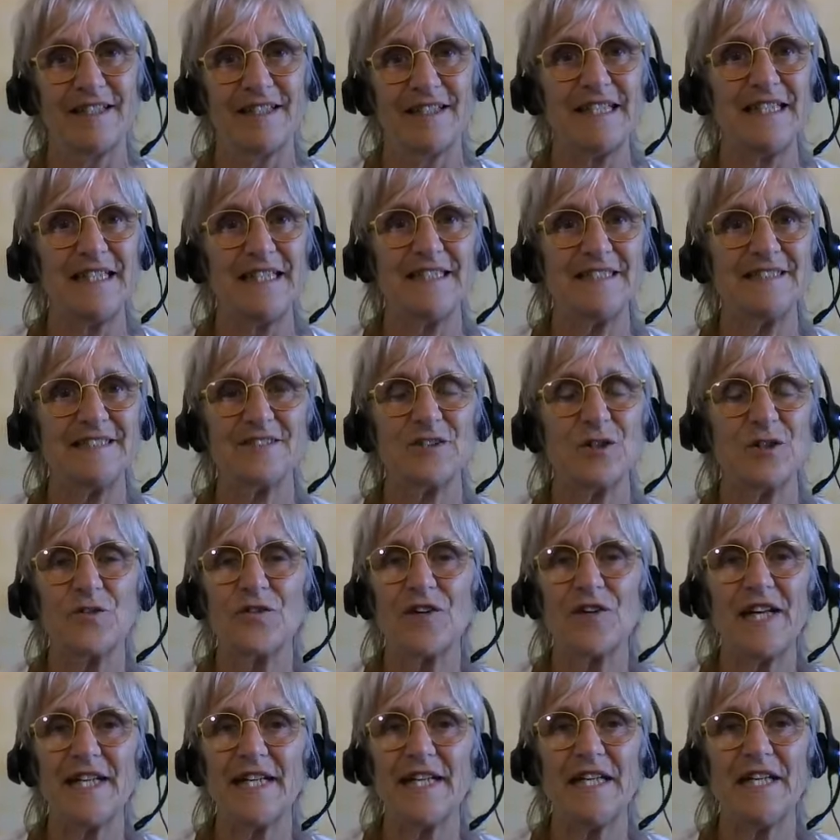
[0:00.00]
it's
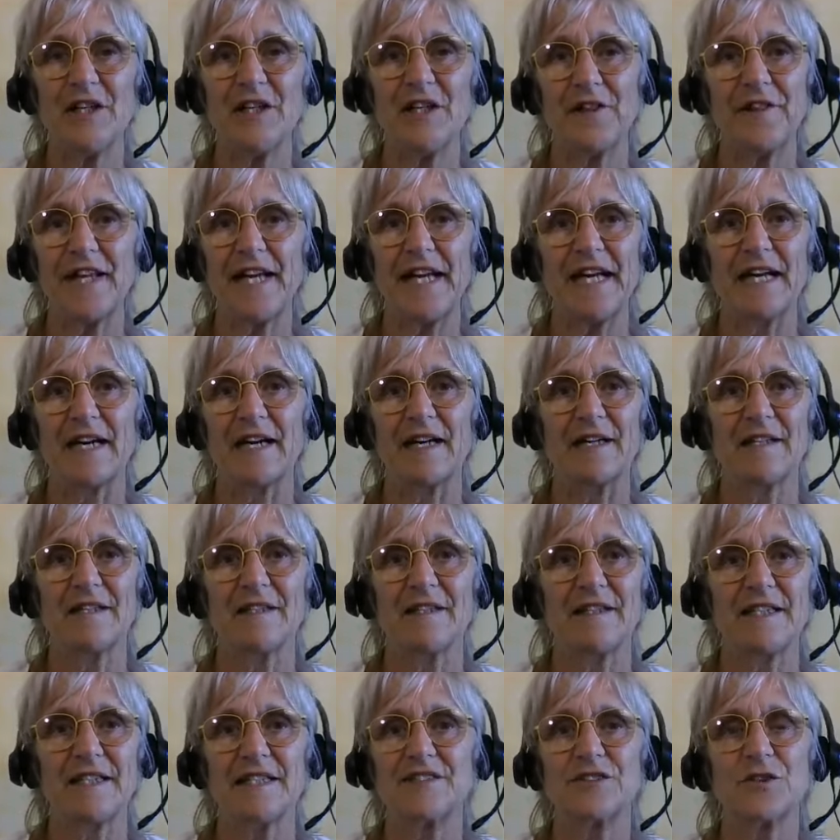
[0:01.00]
already not there
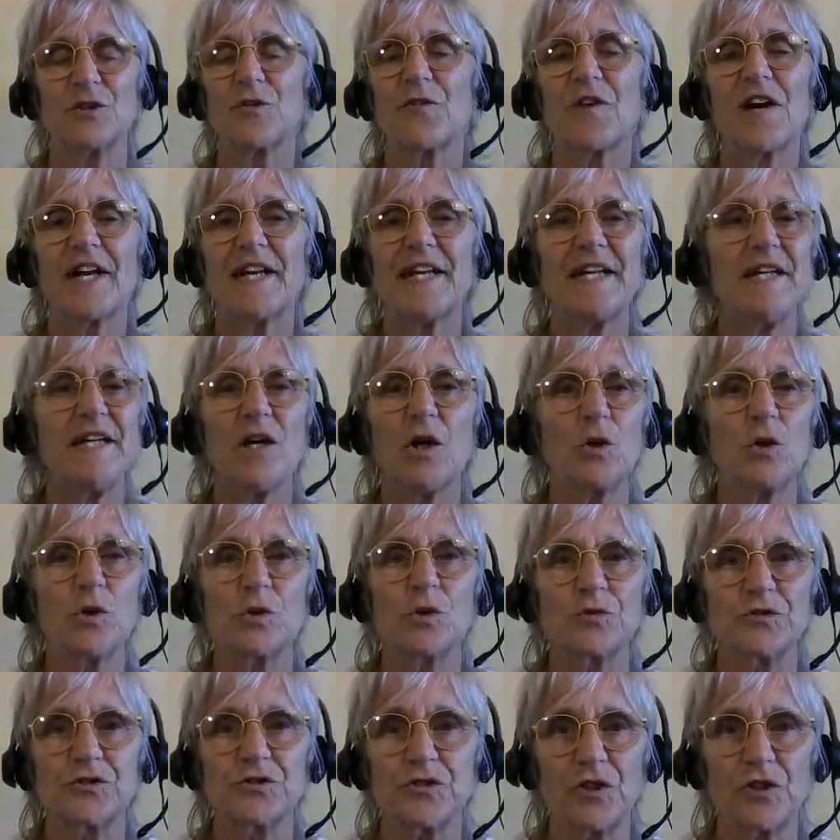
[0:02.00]
there's already no
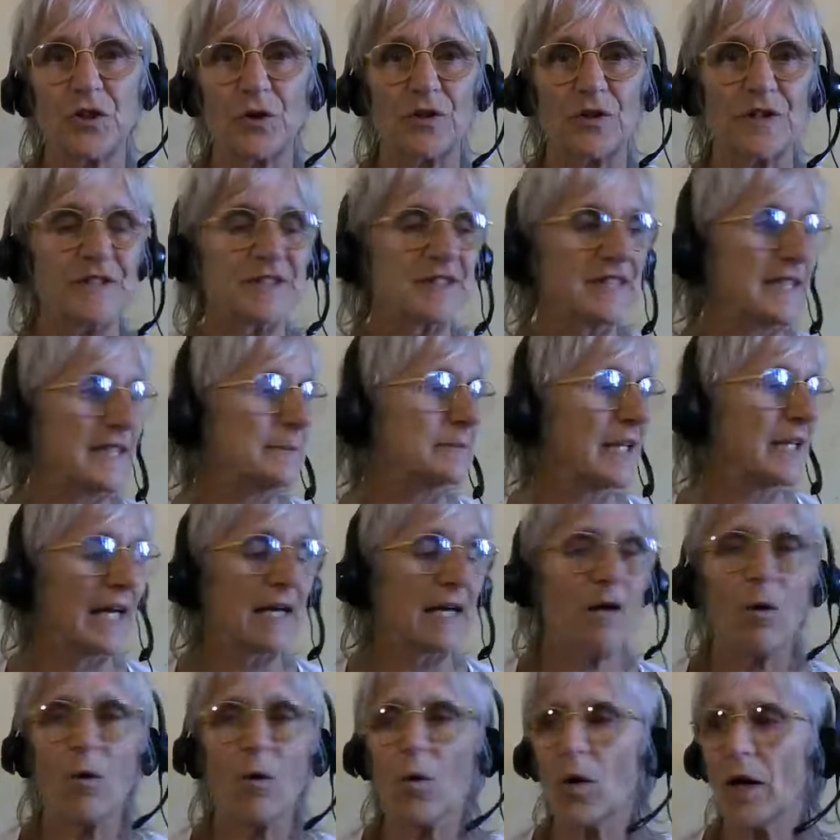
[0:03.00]
control it seems
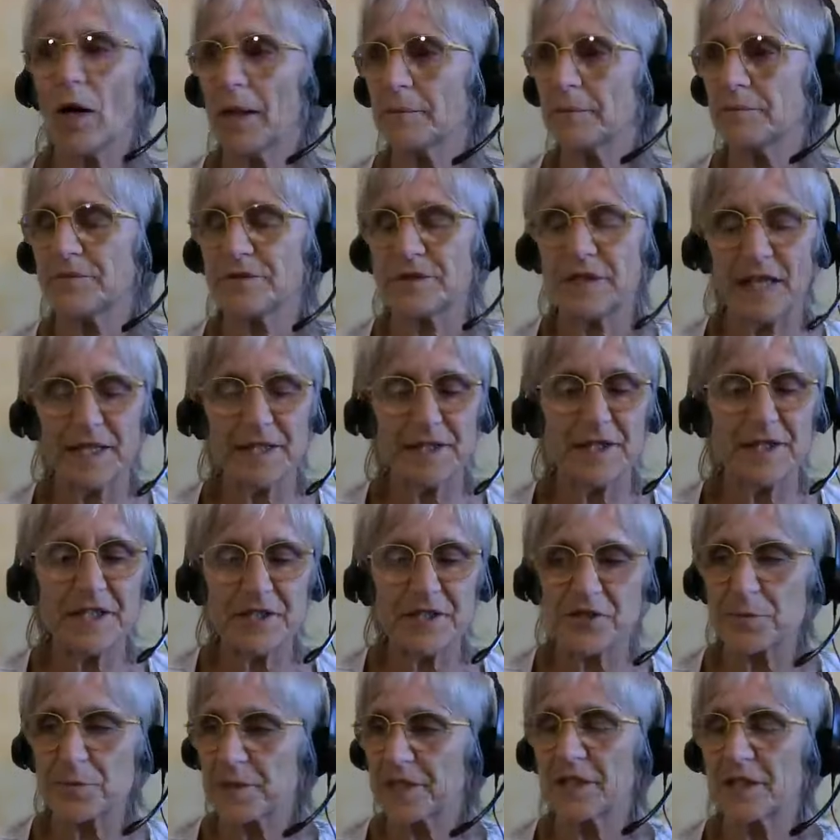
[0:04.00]
like oh i'm i
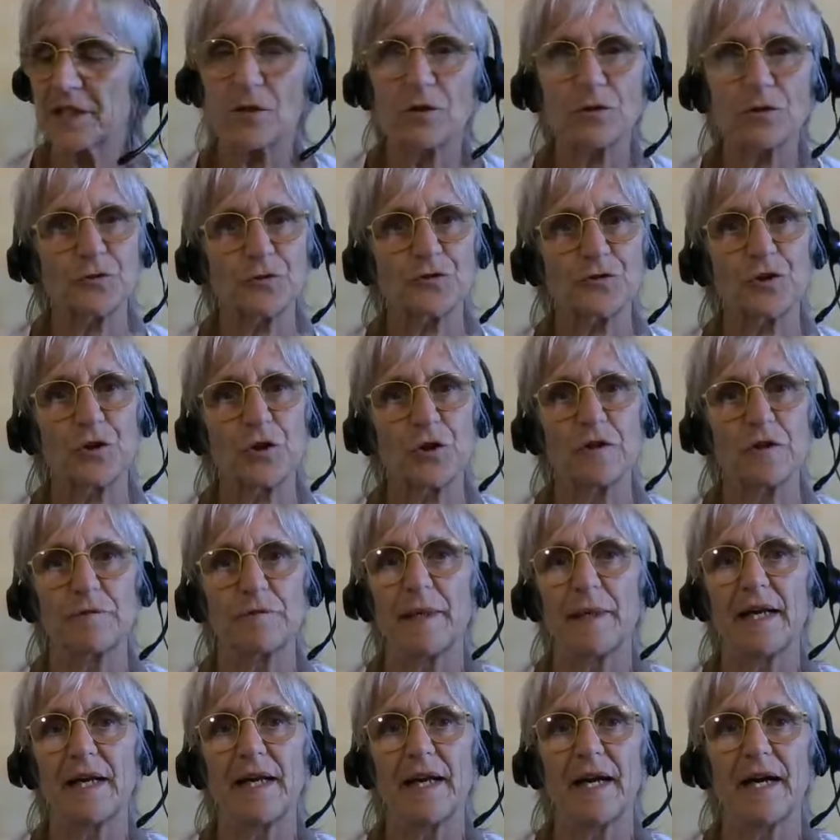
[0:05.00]
need to be in control of
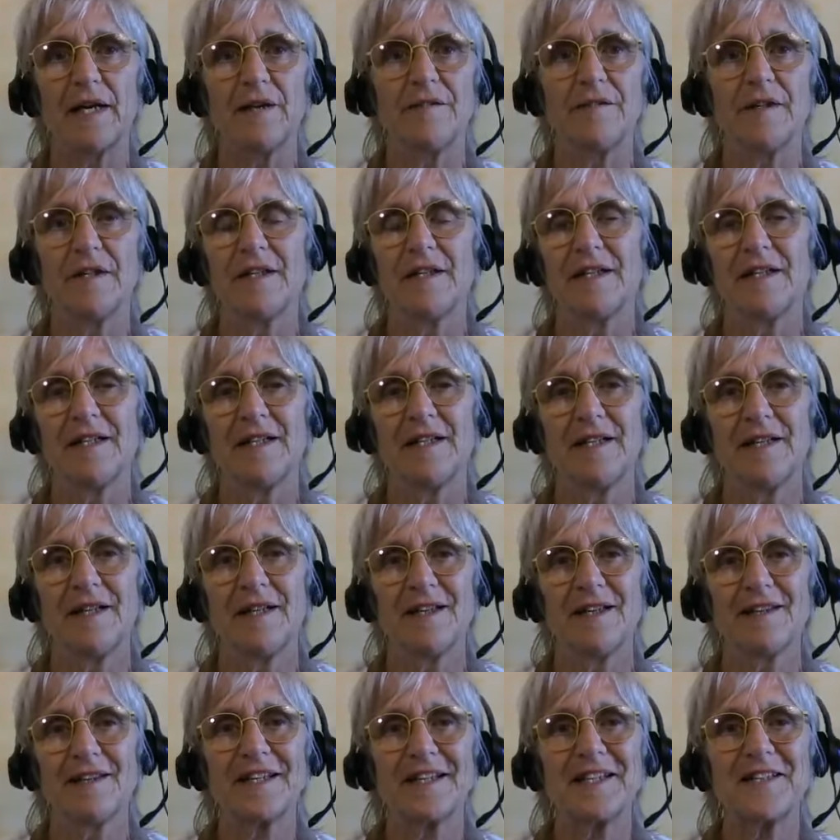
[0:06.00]
my life
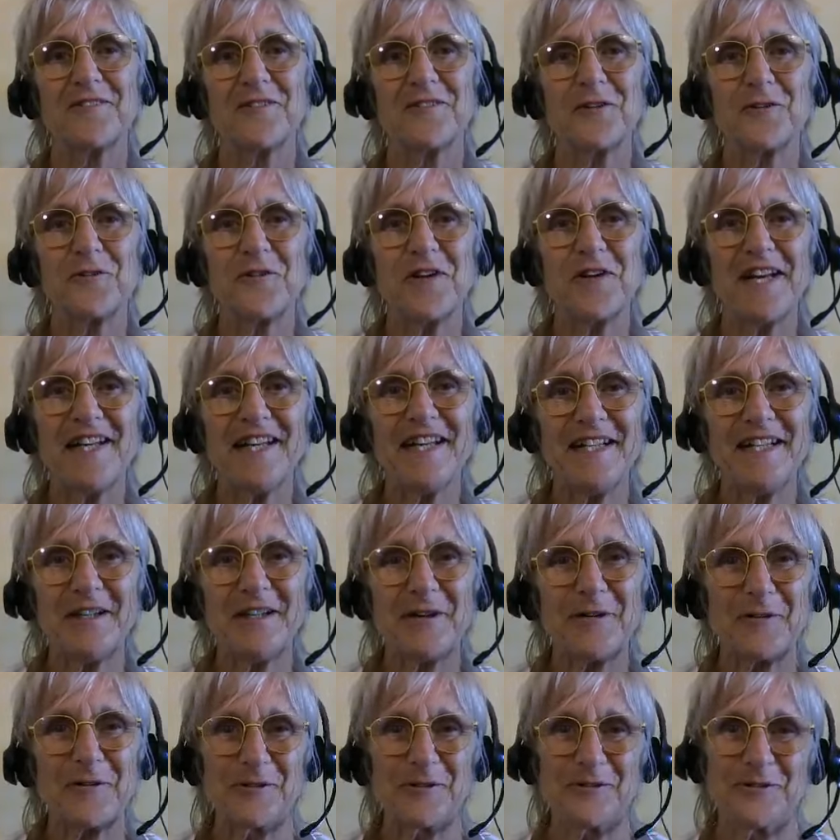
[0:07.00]
there's already
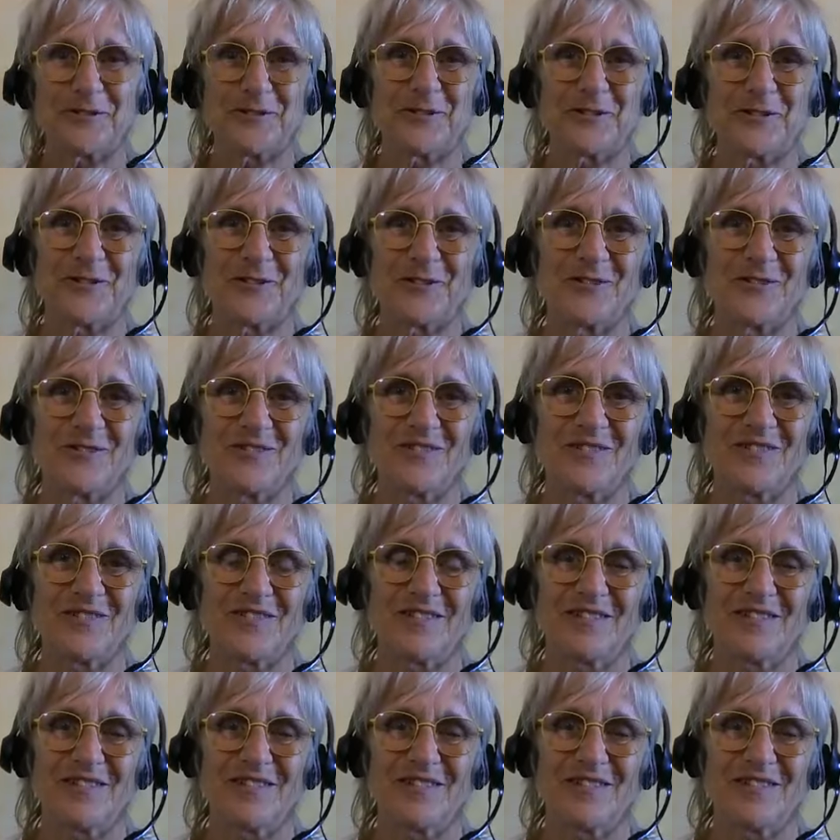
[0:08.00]
no control